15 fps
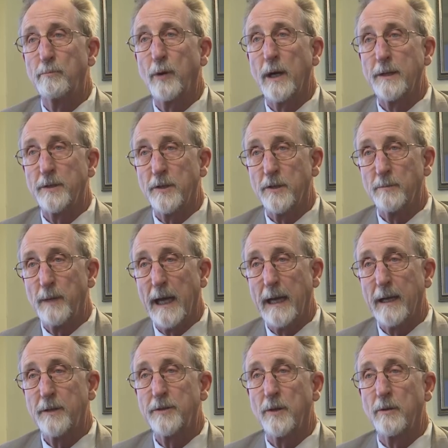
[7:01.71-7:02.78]
prices
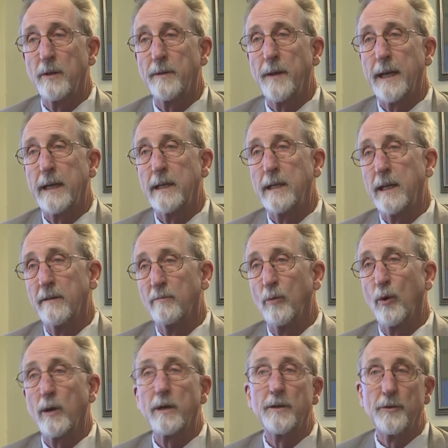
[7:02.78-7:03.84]
back so that they can have
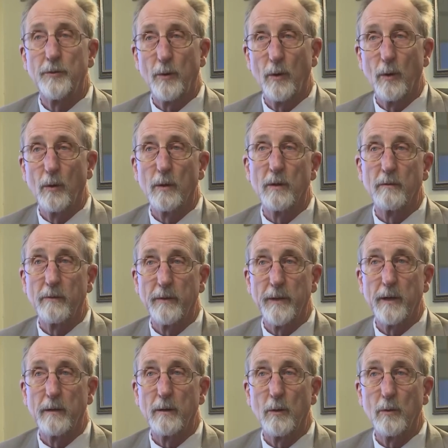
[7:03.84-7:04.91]
more control over
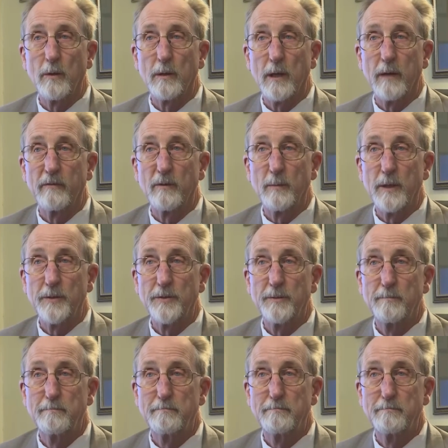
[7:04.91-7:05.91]
their local governments.